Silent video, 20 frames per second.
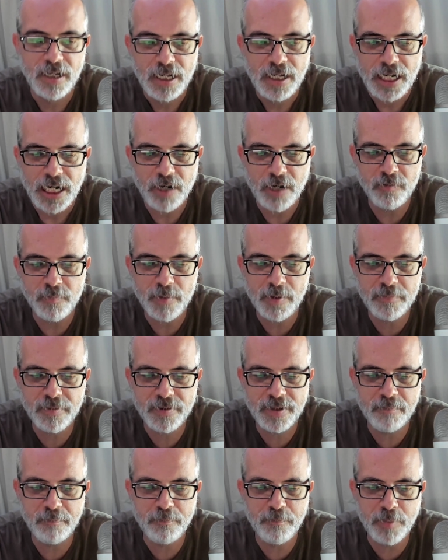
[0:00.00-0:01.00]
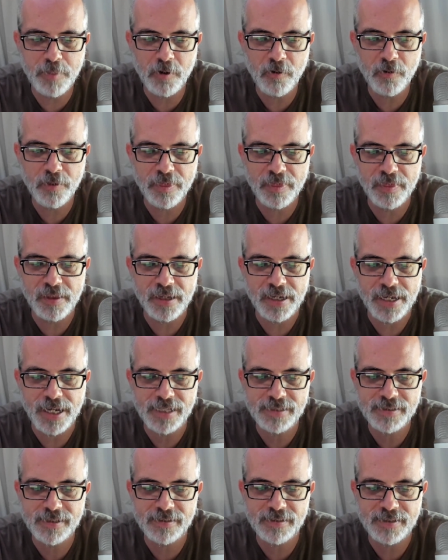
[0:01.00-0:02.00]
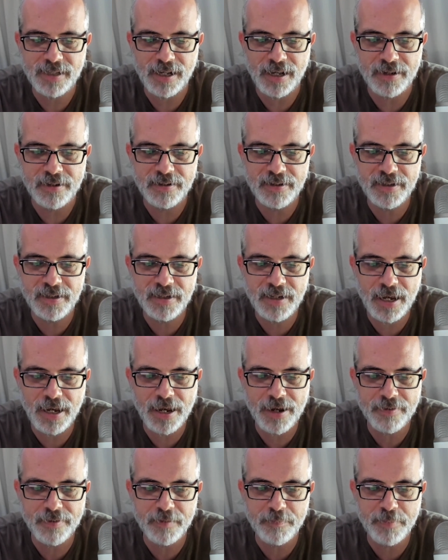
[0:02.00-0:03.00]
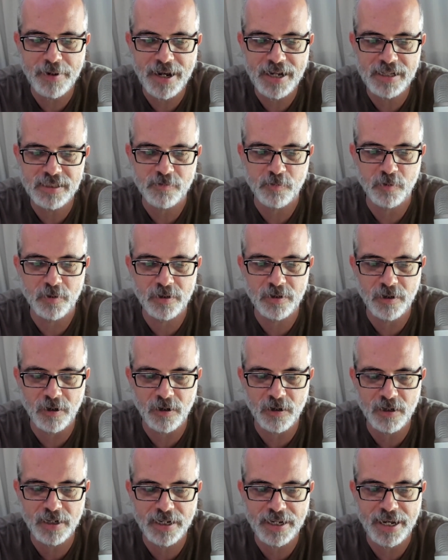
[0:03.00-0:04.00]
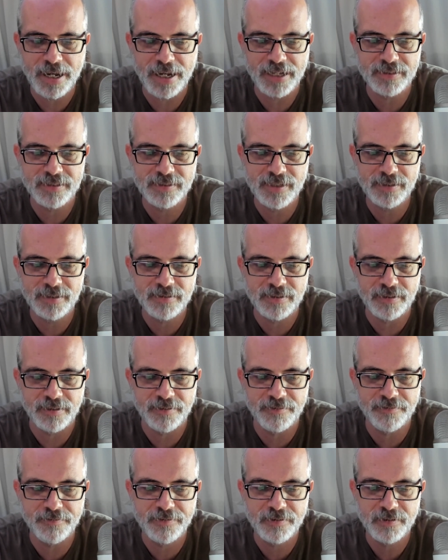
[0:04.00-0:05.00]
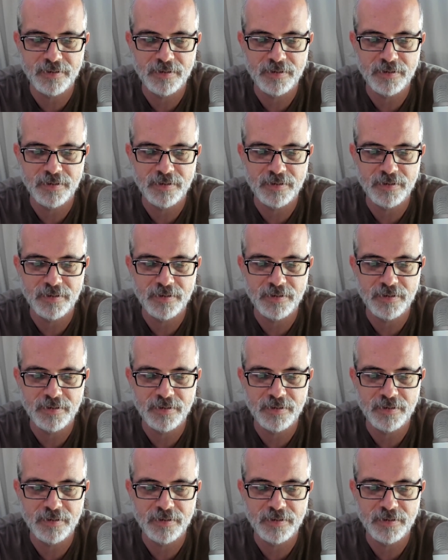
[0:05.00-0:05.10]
And remember that both the SSID and the password are case sensitive.